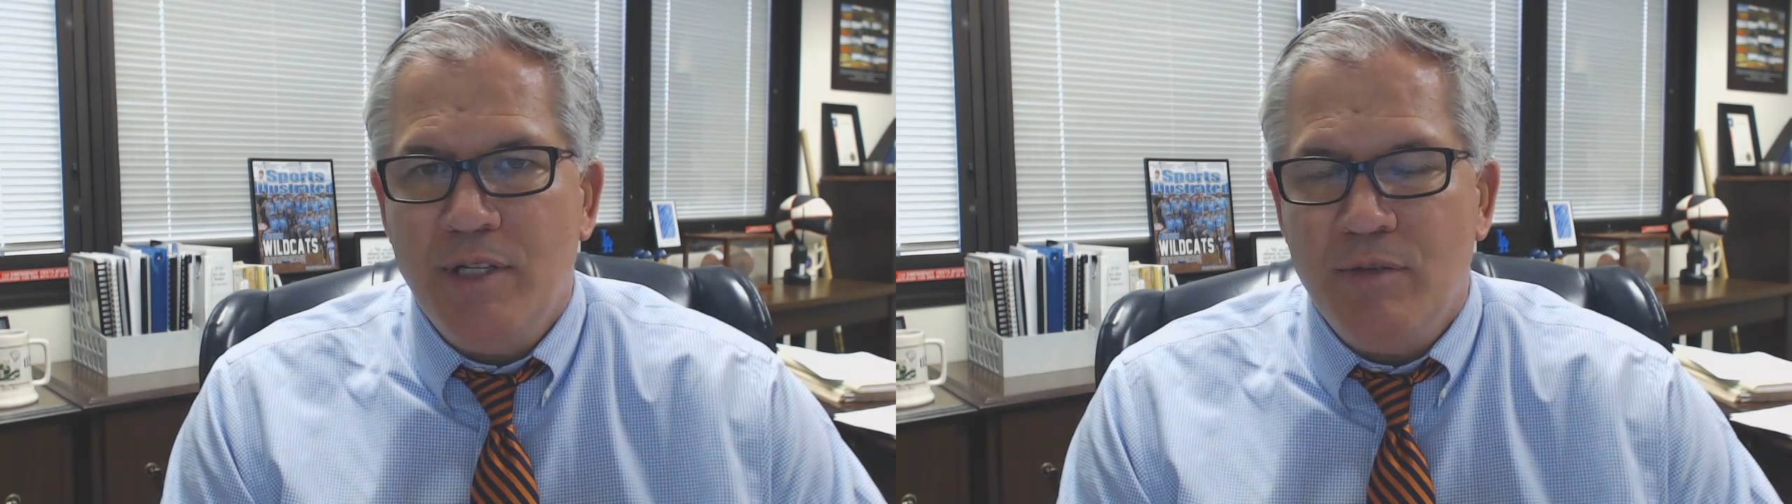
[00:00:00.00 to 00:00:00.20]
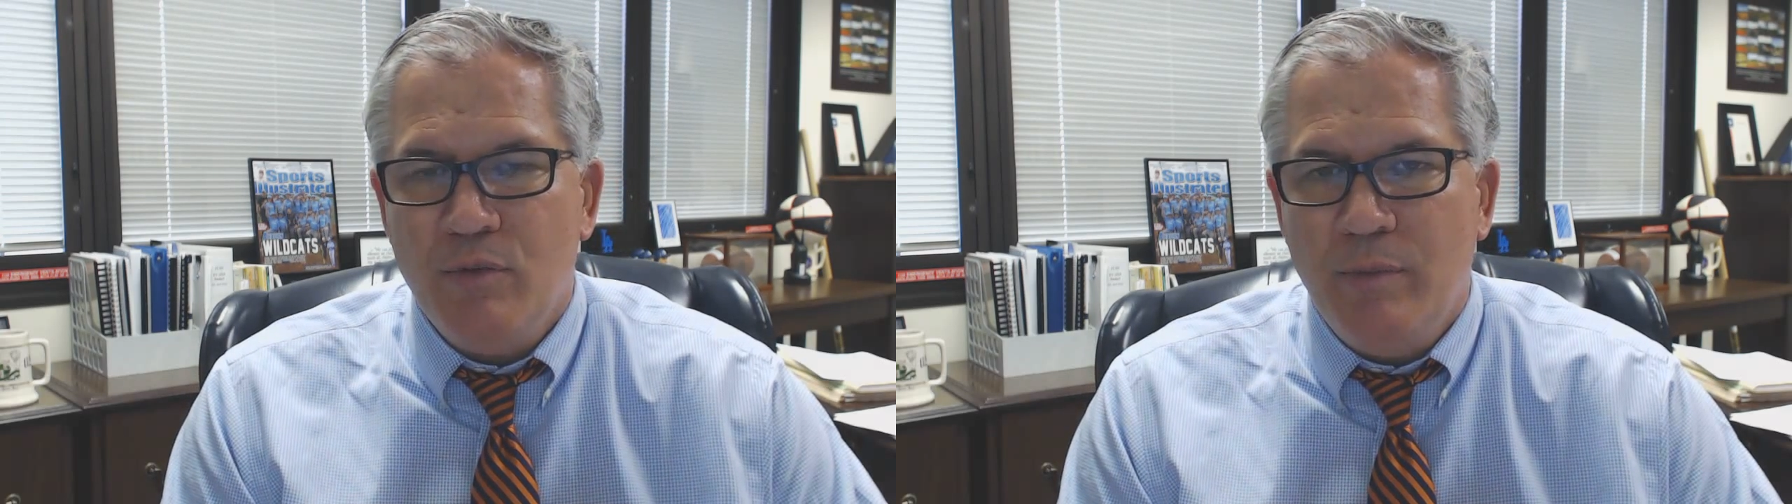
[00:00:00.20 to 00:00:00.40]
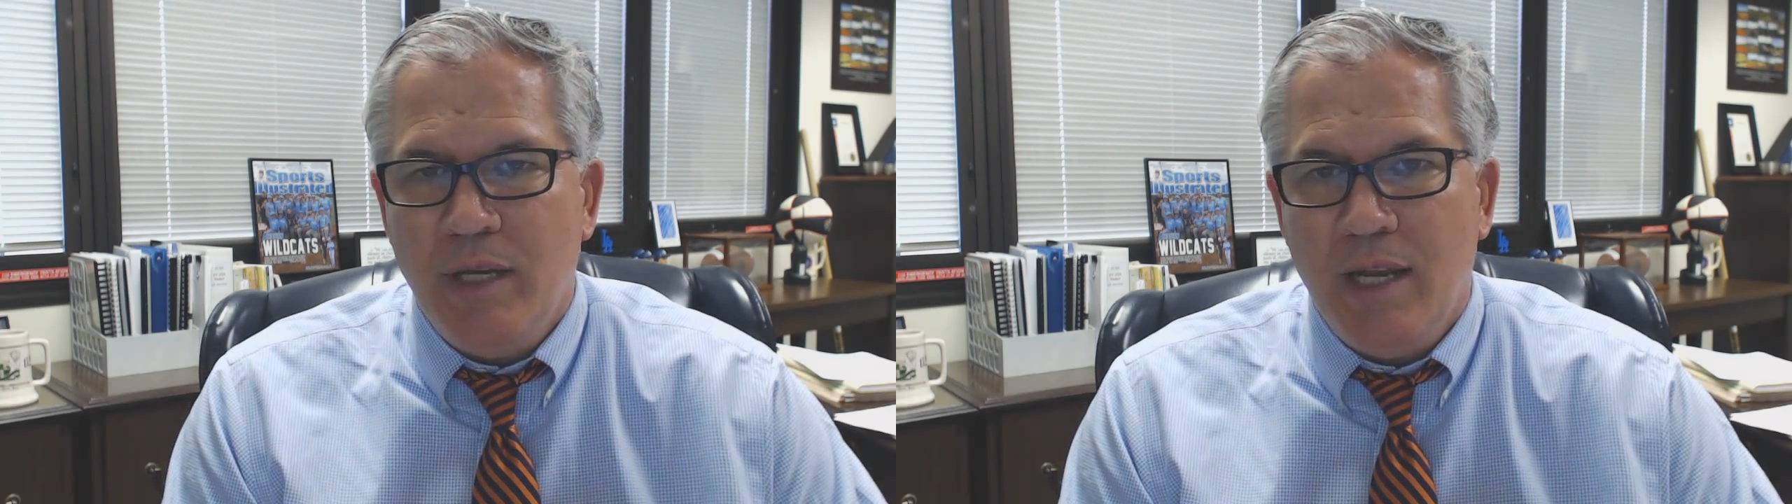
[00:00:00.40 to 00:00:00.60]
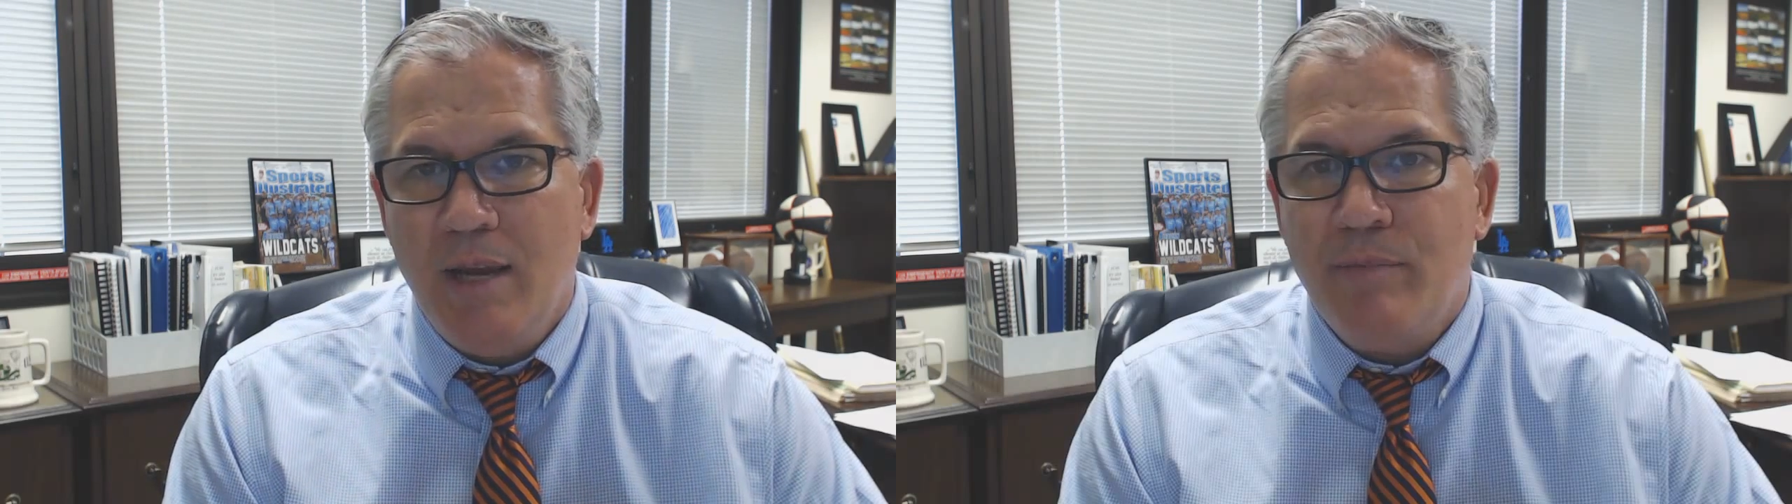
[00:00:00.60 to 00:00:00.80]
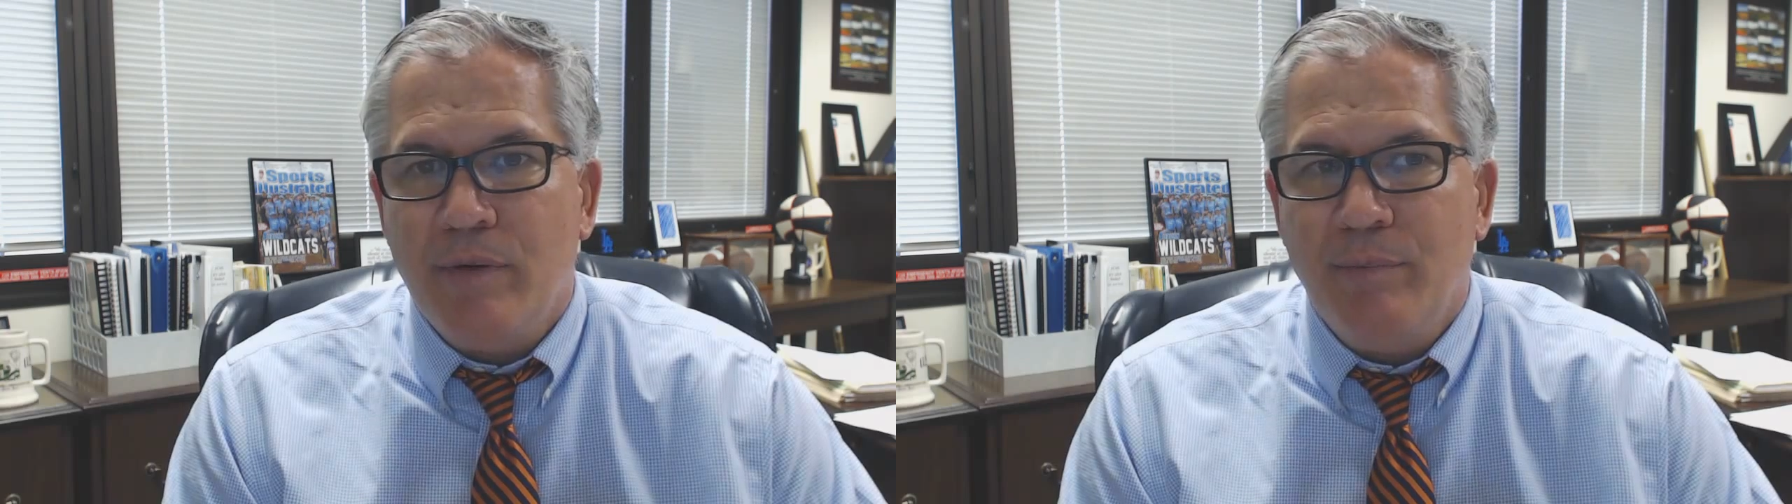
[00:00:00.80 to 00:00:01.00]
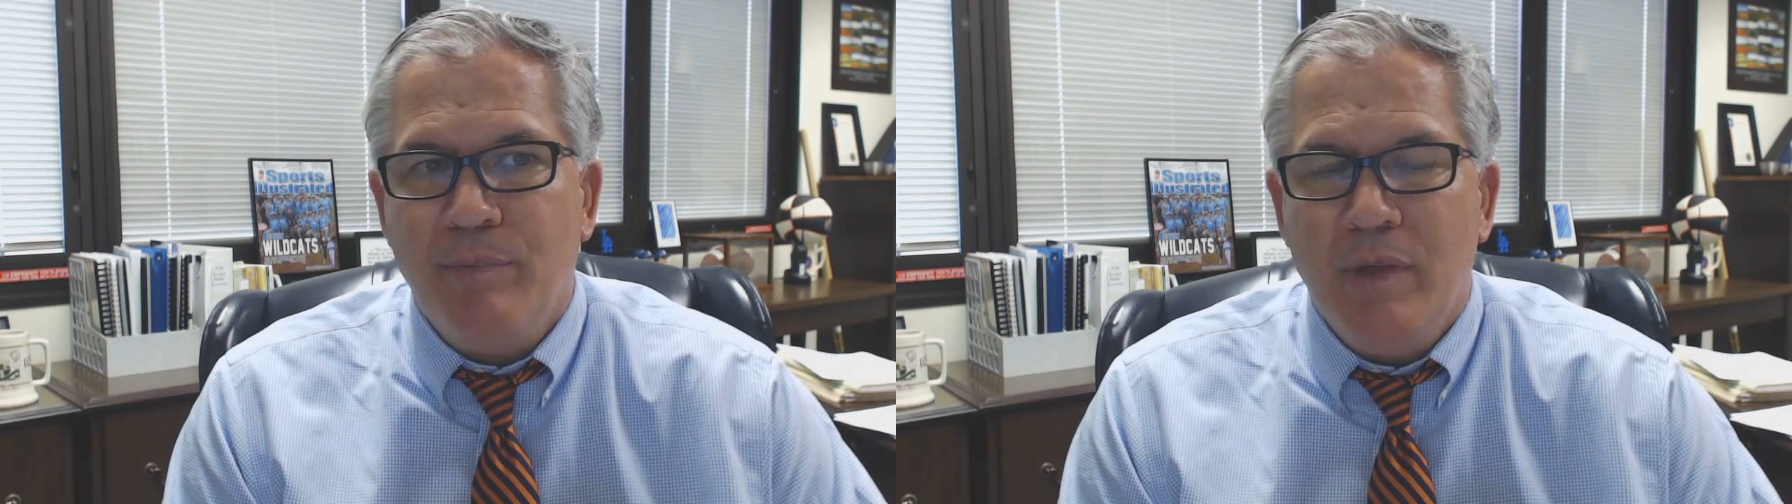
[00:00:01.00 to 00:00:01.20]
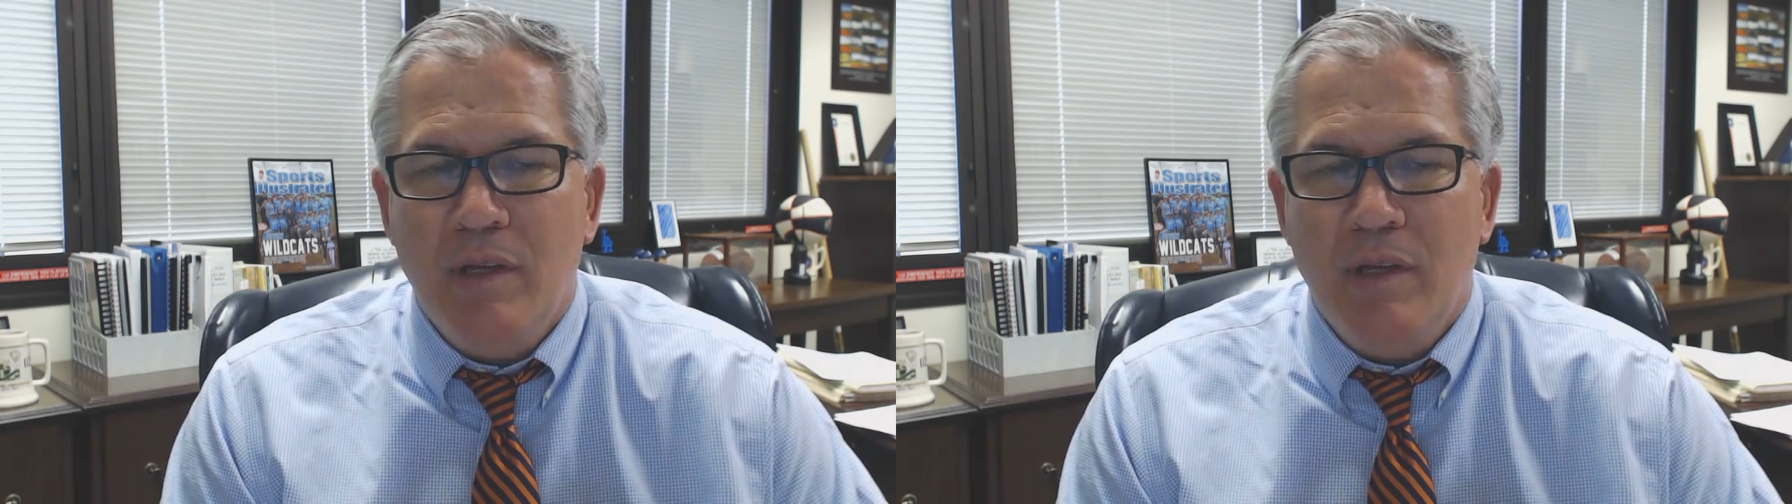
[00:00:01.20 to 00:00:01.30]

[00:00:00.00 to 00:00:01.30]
which will be in April,